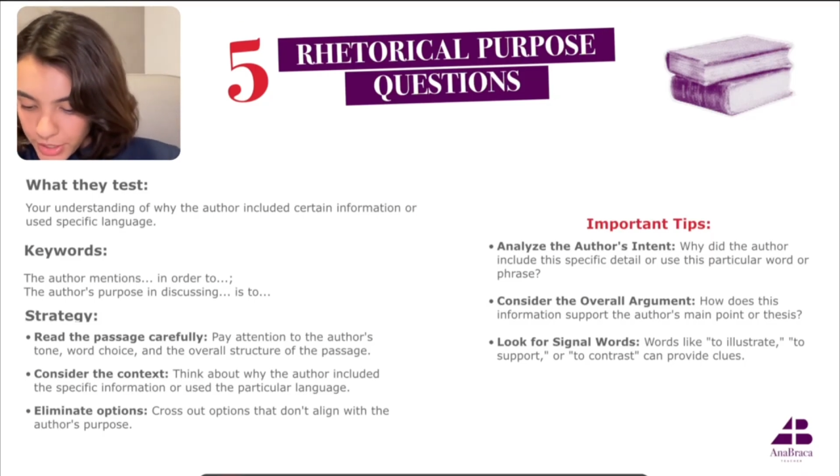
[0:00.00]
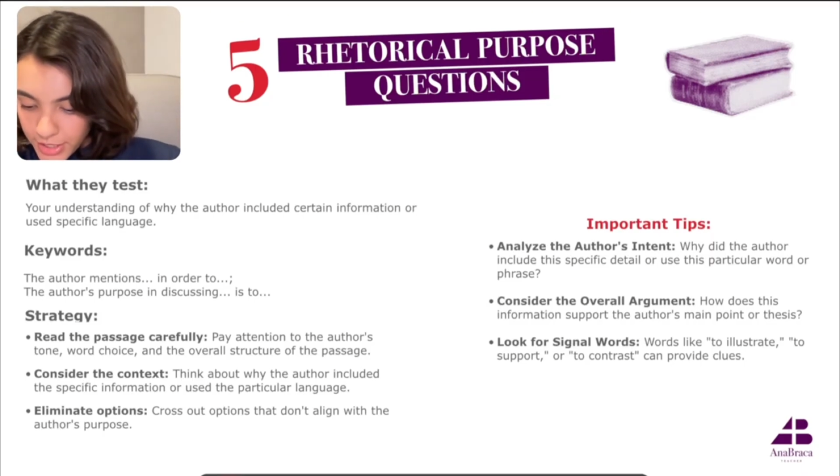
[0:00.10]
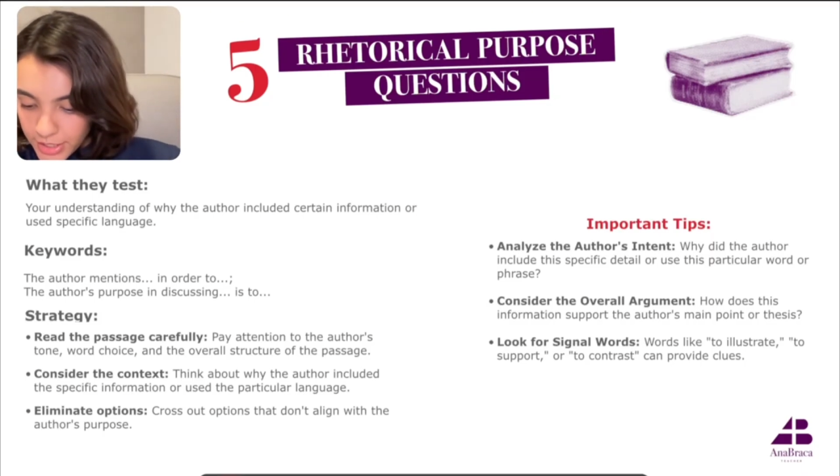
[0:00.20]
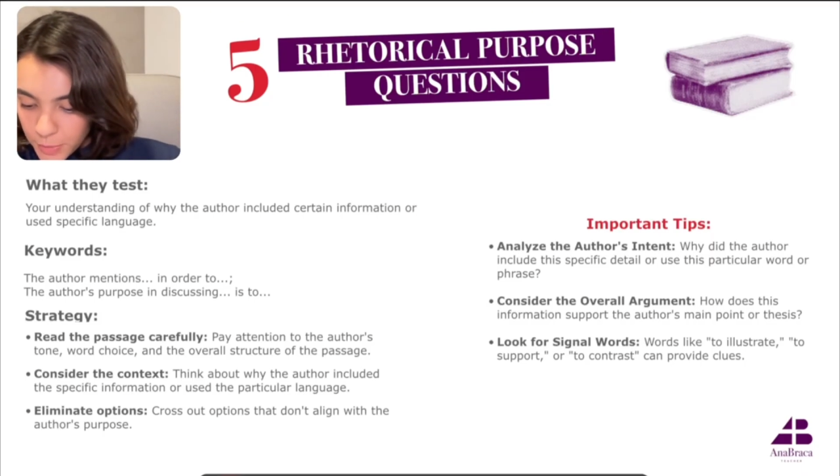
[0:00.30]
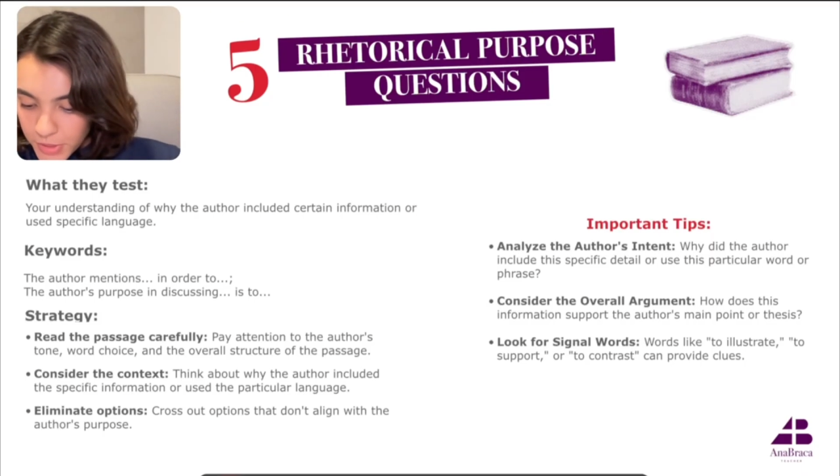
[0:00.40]
any
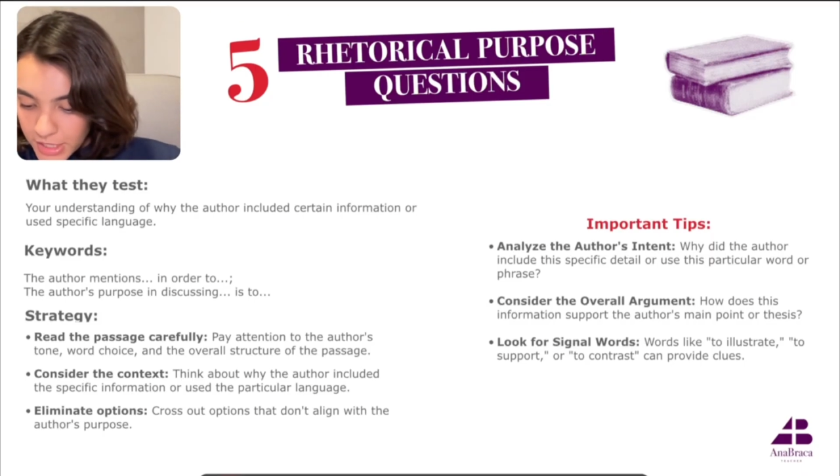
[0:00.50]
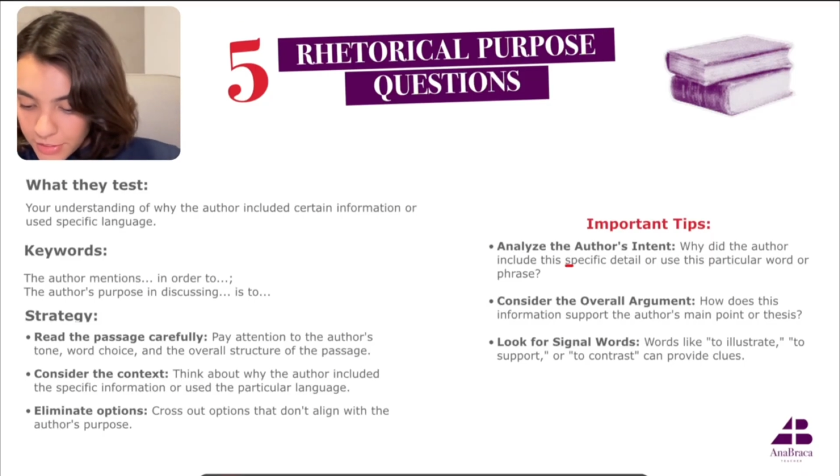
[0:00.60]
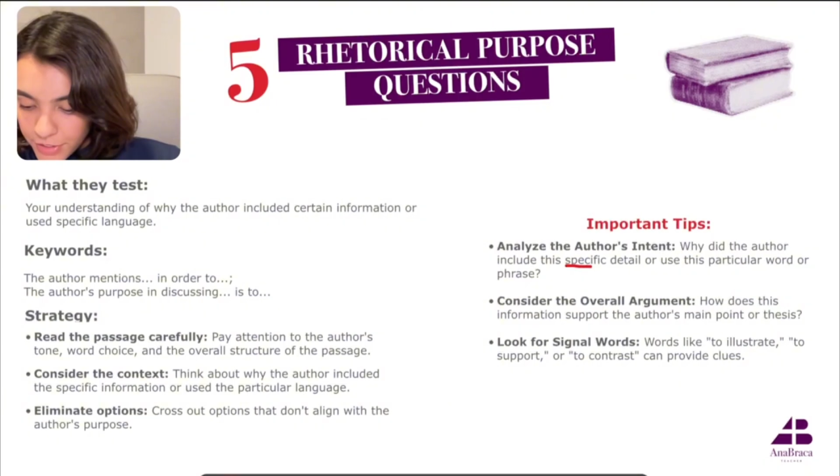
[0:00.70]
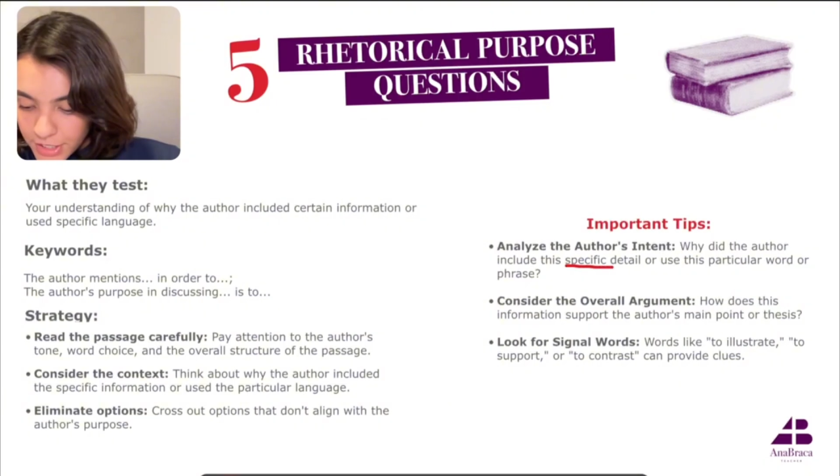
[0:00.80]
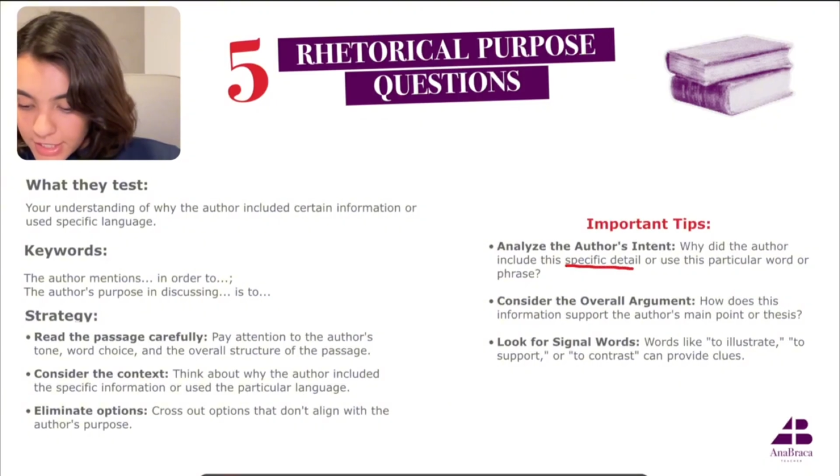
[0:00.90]

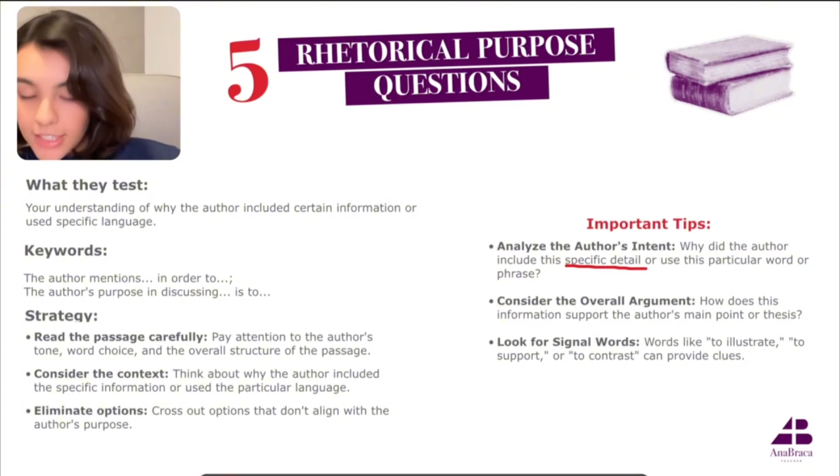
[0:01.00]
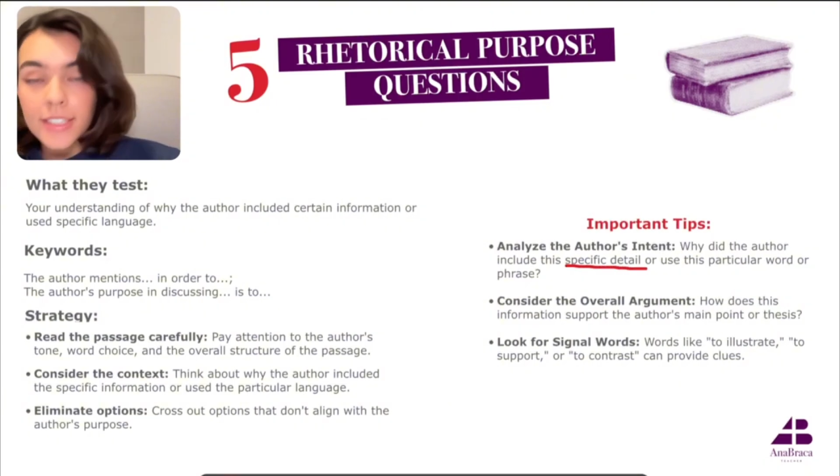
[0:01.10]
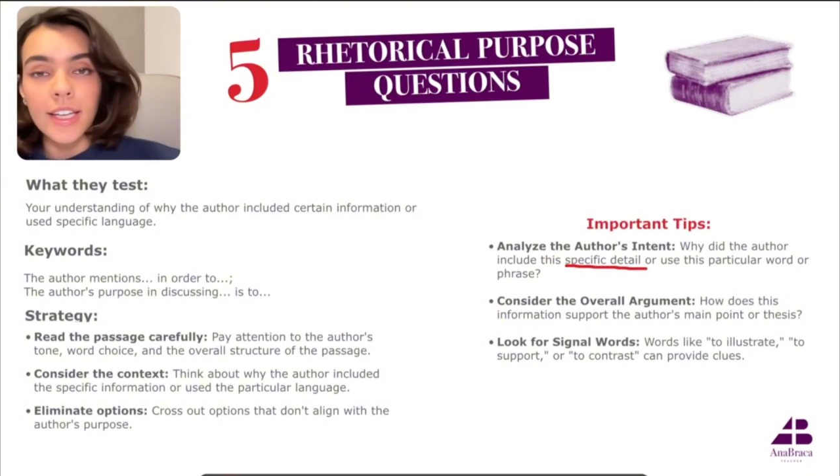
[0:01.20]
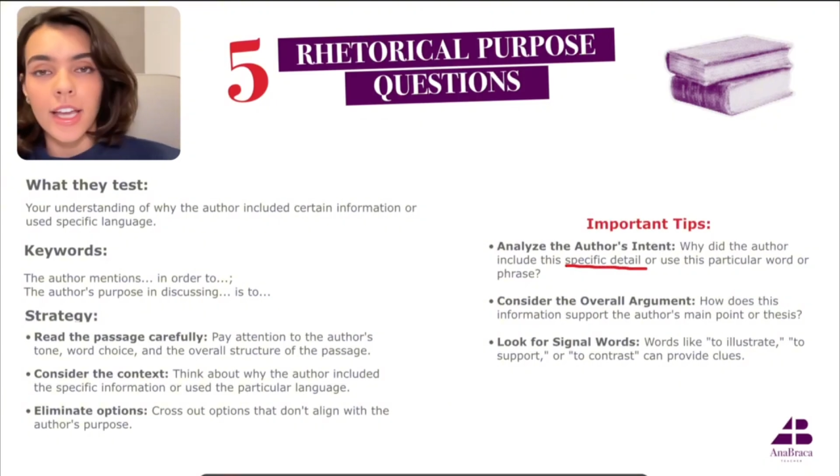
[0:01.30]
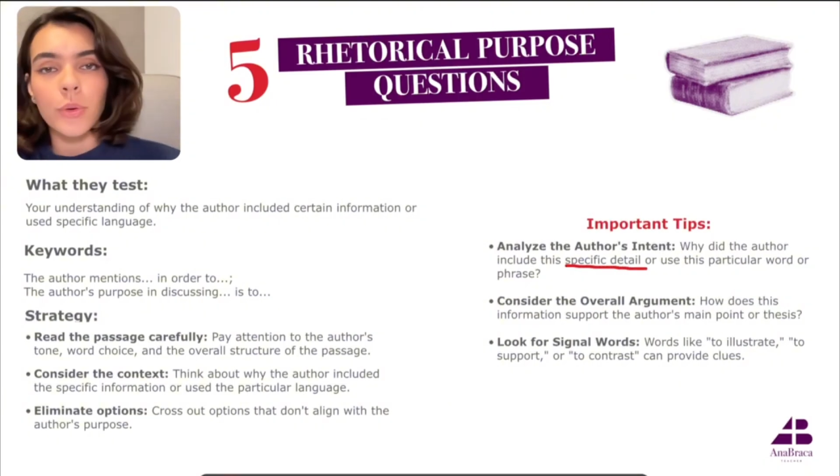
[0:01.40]
specific
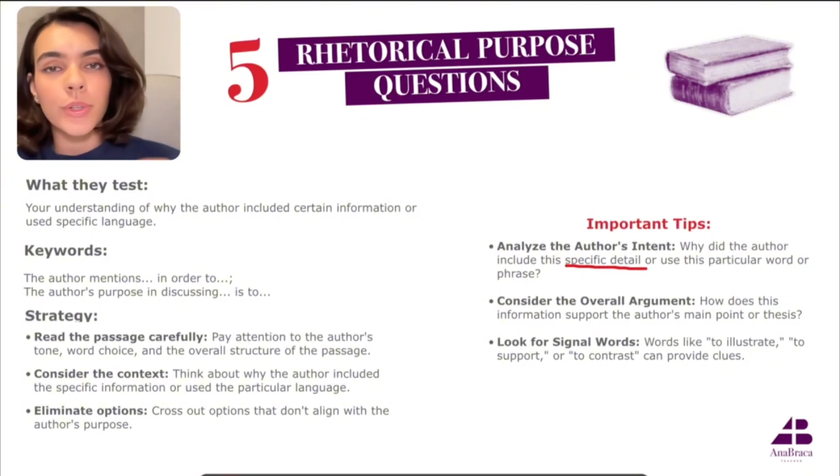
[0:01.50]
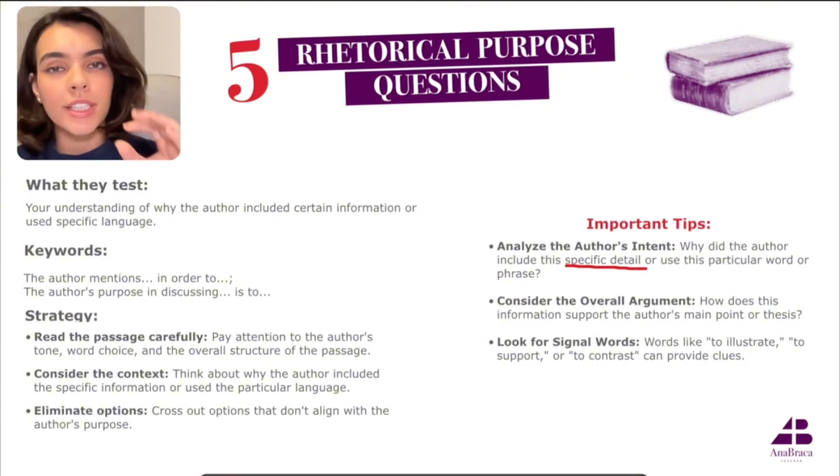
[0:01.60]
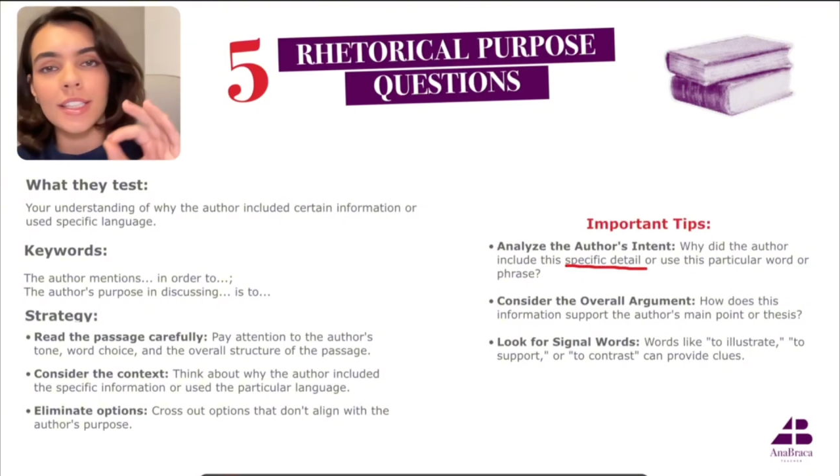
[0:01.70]
detail in